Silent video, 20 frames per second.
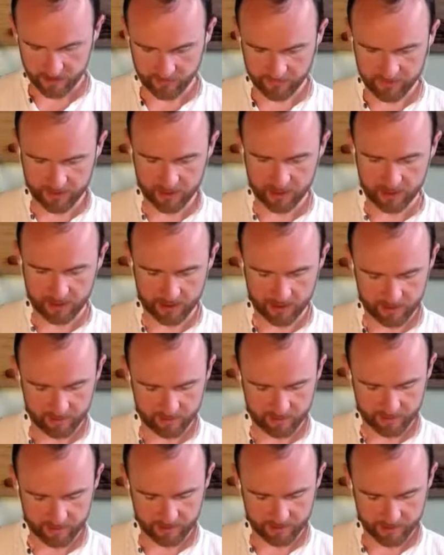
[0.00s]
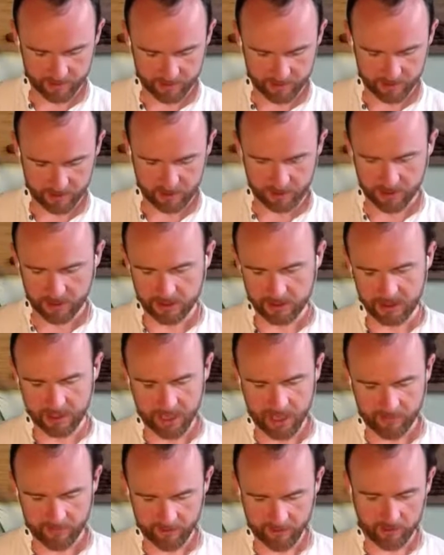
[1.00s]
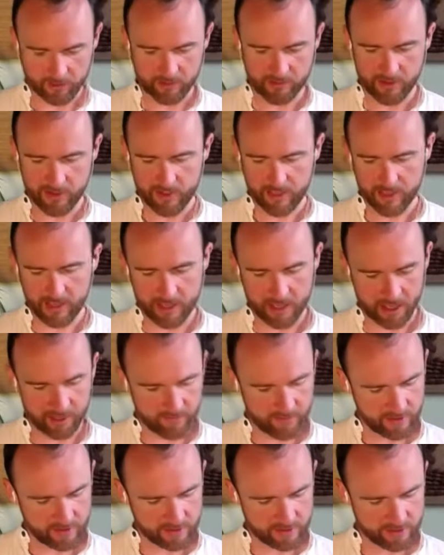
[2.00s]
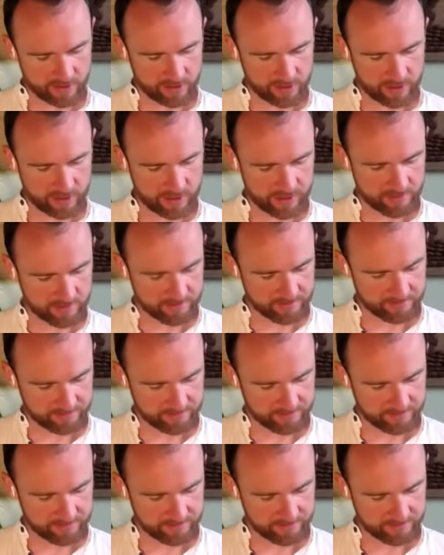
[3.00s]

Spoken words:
have time to have it already in advance, you see.